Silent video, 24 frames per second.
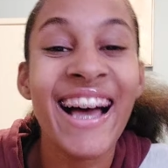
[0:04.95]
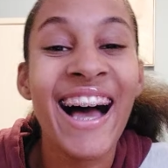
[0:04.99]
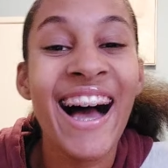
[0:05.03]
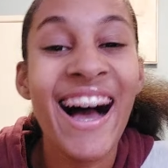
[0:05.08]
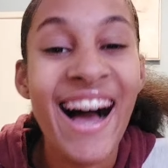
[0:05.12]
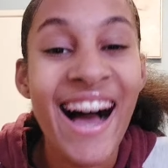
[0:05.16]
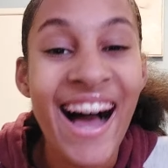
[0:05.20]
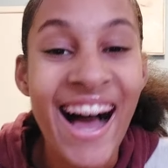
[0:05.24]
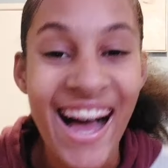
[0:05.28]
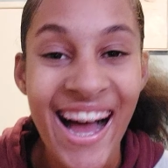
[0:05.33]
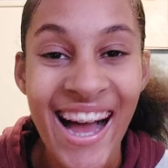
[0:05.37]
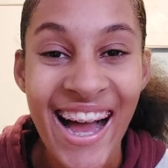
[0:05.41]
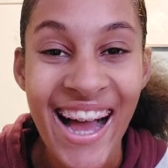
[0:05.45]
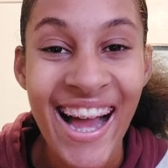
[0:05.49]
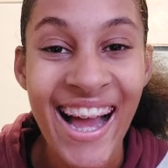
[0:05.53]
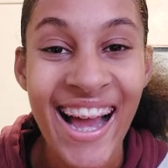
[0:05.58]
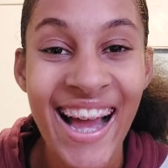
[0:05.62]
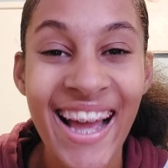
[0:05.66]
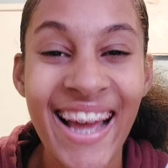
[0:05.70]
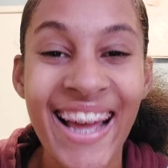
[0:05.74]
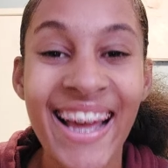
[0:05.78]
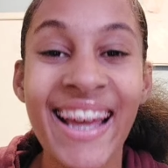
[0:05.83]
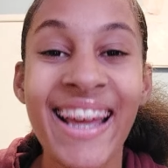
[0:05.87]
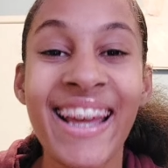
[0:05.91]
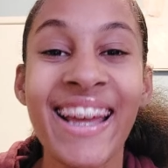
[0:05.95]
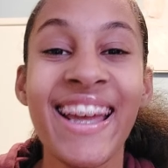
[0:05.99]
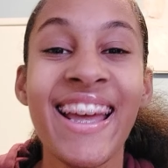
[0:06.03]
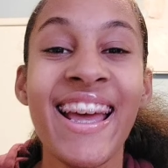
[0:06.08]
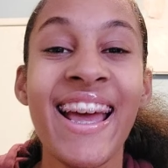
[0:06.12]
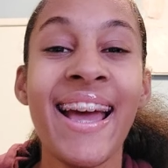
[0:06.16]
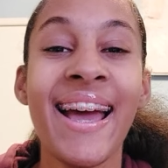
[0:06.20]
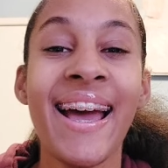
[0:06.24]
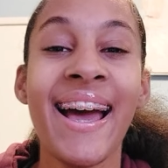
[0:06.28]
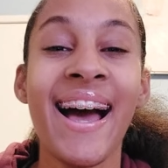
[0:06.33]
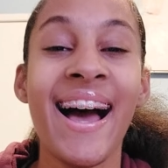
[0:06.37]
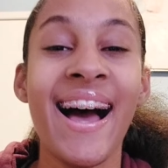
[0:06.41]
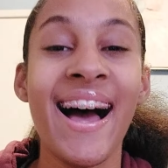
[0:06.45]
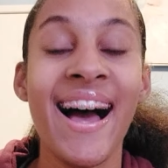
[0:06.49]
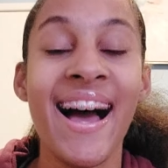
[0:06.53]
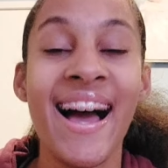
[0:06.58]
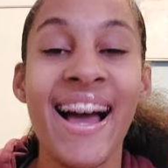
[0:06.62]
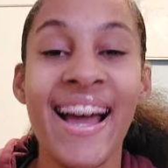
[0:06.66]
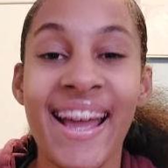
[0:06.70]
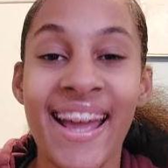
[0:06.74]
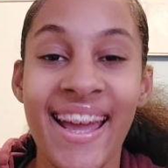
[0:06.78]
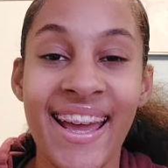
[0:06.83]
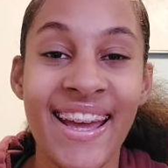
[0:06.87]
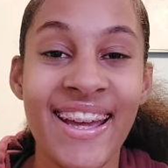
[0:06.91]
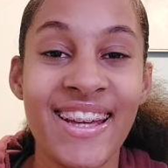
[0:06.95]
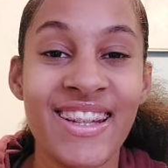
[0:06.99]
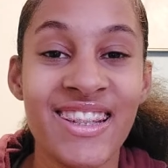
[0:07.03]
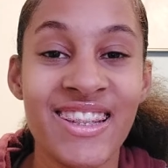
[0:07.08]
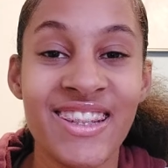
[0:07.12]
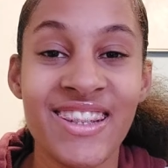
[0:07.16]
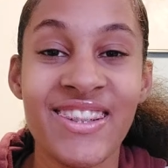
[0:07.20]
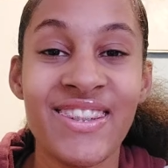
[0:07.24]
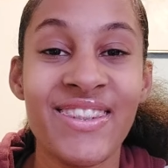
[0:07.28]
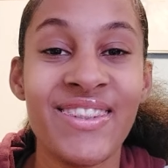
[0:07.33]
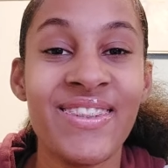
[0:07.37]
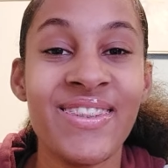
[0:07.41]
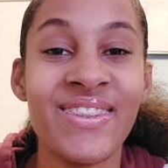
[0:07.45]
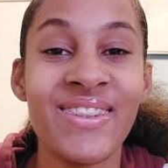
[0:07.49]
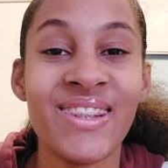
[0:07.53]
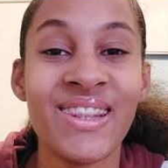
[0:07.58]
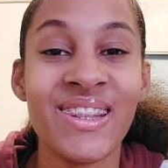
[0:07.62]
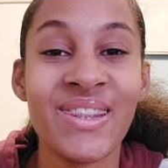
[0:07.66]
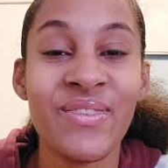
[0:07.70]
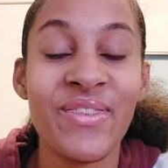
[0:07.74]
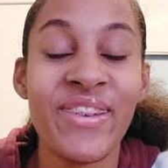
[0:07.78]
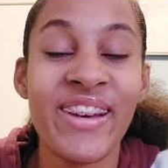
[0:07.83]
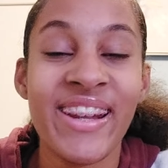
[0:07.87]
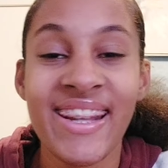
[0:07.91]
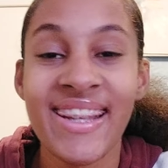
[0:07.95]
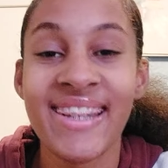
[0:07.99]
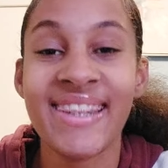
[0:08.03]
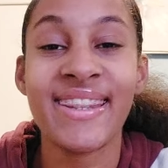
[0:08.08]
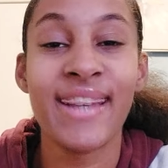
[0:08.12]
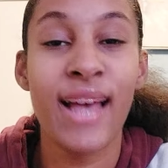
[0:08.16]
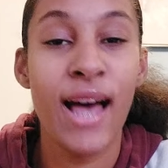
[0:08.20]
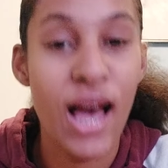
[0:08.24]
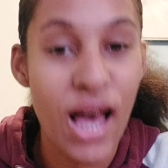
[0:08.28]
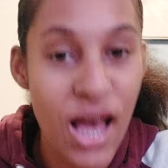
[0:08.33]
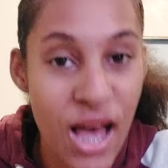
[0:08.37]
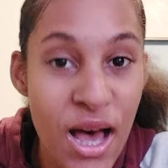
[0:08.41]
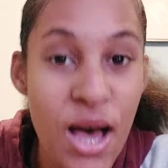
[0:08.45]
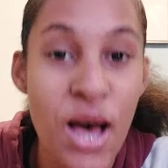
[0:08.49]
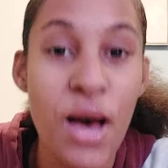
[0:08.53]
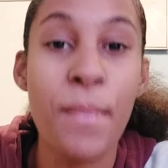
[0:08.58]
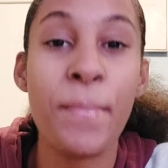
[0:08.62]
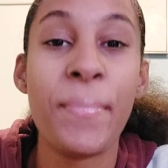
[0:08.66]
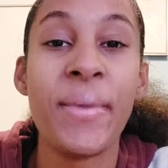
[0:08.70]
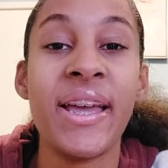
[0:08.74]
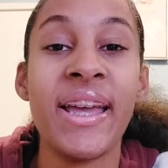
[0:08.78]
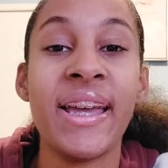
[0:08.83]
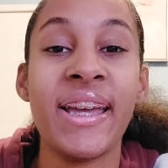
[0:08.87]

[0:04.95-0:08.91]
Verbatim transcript: Hi, hi, angels. What is up?